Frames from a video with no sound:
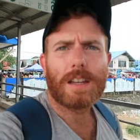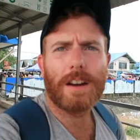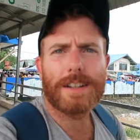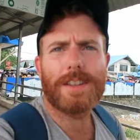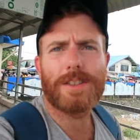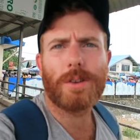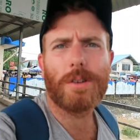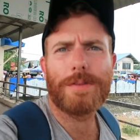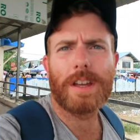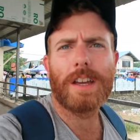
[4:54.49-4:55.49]
Guys, the
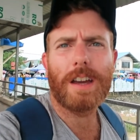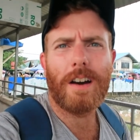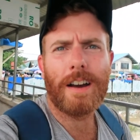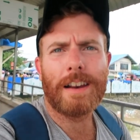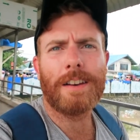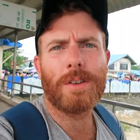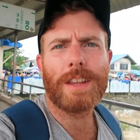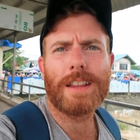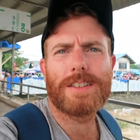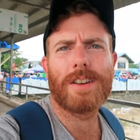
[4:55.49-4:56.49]
tour of the island on
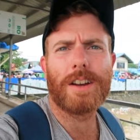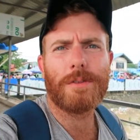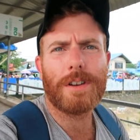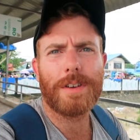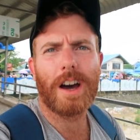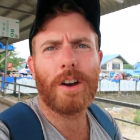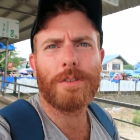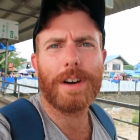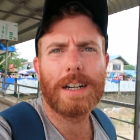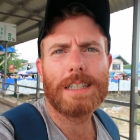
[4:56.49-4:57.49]
the other side of the river
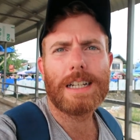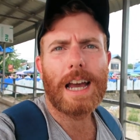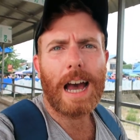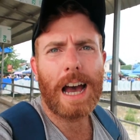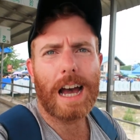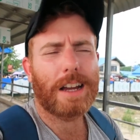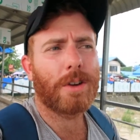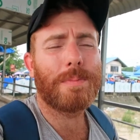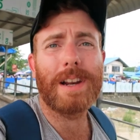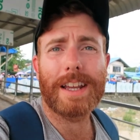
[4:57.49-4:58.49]
over.
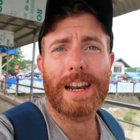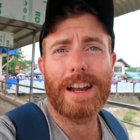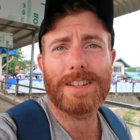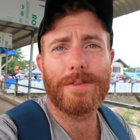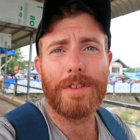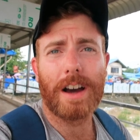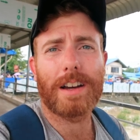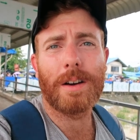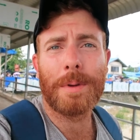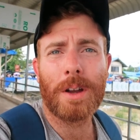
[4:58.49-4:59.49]
Complete
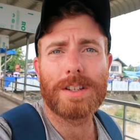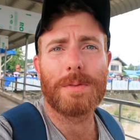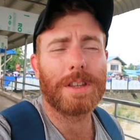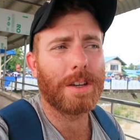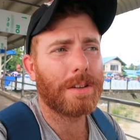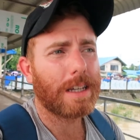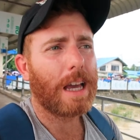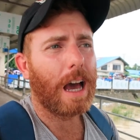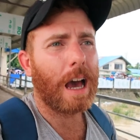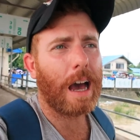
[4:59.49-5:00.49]
clusterfuck, I'll be honest with you.
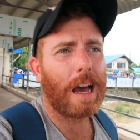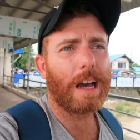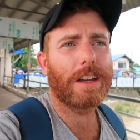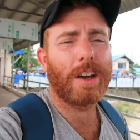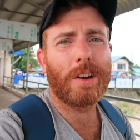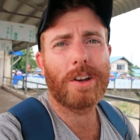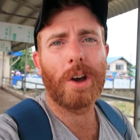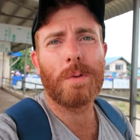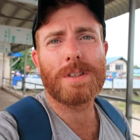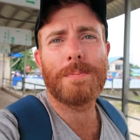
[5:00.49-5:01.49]

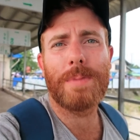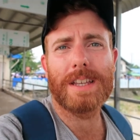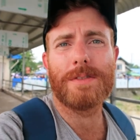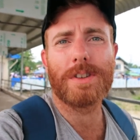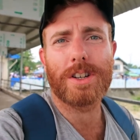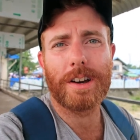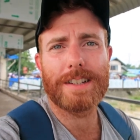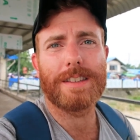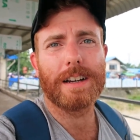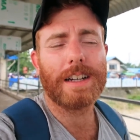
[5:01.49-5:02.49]
Coco was a bit of a
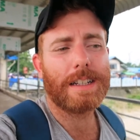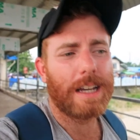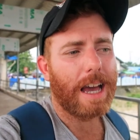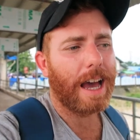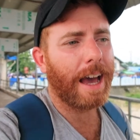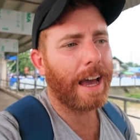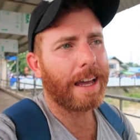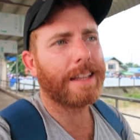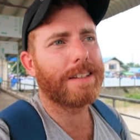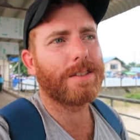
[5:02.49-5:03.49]
shyster,
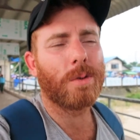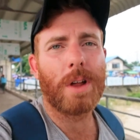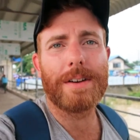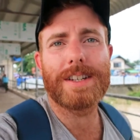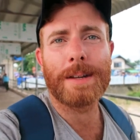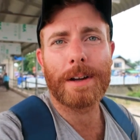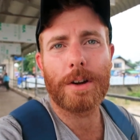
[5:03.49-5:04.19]
and although he seemed